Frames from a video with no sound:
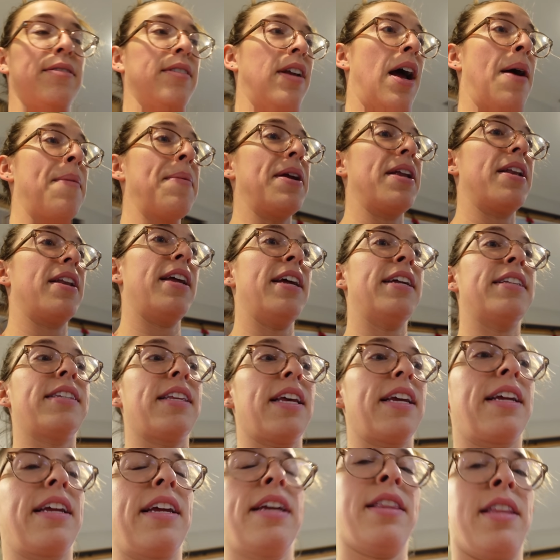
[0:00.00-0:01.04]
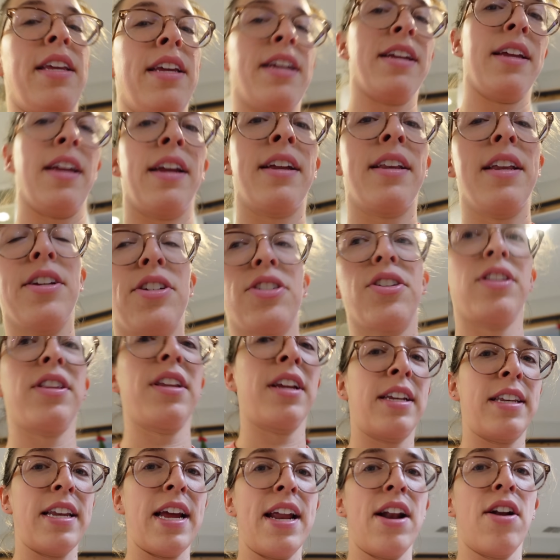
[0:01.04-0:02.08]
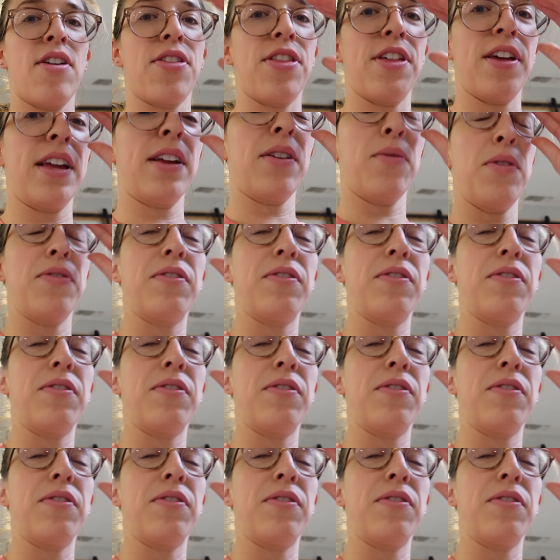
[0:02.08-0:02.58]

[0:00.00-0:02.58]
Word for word: I mean, it's like the ignition igniter thing.